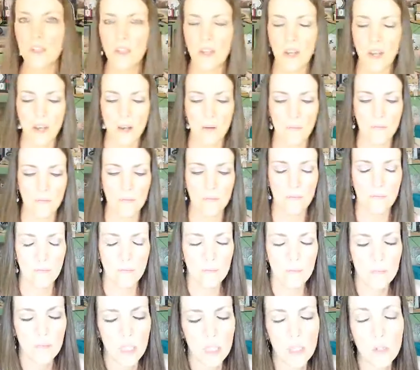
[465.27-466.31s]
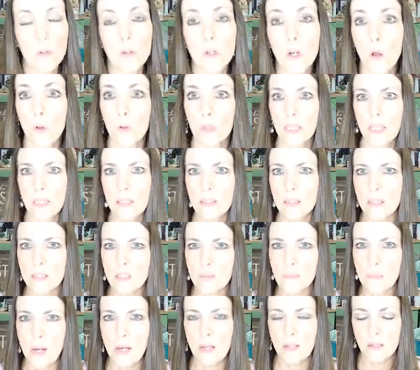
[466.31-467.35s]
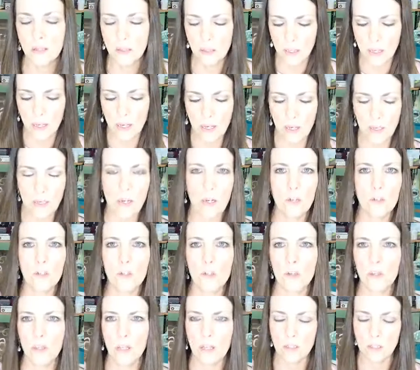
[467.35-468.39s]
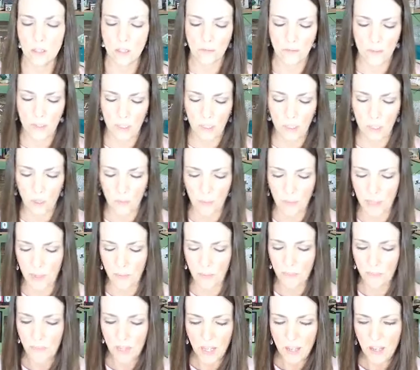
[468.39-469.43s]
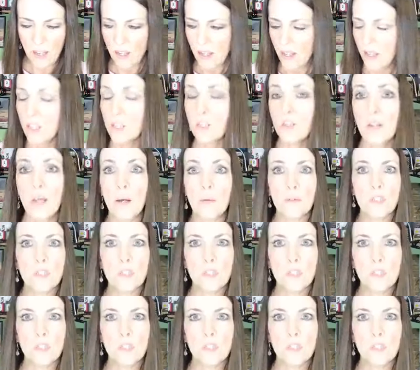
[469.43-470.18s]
that you can only get this month. And I'll show you that stuff in a little bit. So that was